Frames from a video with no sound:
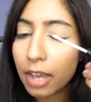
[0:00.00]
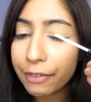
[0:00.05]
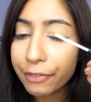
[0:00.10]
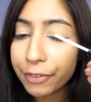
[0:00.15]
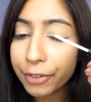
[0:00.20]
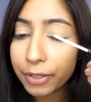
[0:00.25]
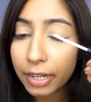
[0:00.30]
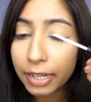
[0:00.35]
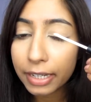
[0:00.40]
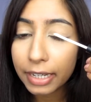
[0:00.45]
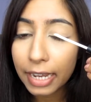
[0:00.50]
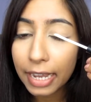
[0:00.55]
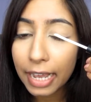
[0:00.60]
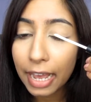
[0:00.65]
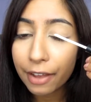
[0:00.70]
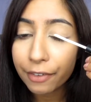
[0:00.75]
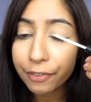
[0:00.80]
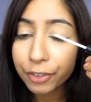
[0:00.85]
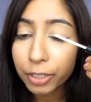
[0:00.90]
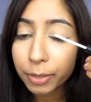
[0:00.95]
I feel like I
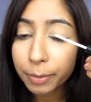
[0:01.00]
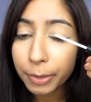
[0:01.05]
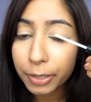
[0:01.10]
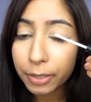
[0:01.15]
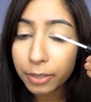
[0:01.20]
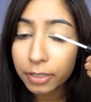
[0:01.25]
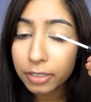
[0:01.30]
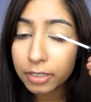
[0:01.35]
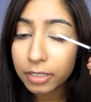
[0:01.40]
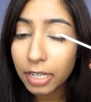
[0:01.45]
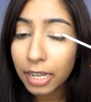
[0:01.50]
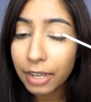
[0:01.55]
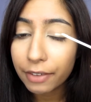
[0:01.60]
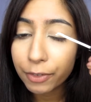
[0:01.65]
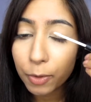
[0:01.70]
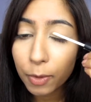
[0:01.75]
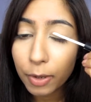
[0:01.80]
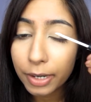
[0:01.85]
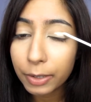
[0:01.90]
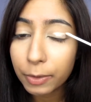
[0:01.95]
have to because I
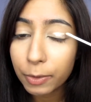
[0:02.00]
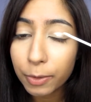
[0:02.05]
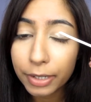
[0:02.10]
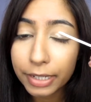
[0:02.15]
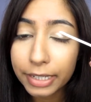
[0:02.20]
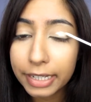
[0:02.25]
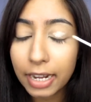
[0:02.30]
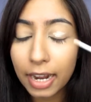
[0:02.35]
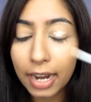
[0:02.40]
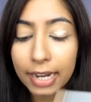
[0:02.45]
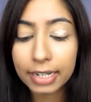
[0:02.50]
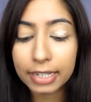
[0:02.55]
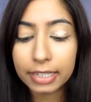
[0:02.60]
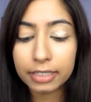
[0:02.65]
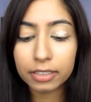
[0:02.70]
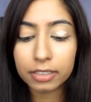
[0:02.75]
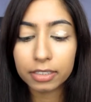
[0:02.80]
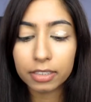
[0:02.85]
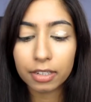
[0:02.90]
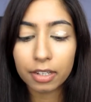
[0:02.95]
have quite oily
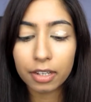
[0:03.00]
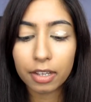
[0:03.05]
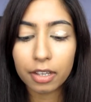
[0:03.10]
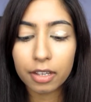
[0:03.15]
eyelids.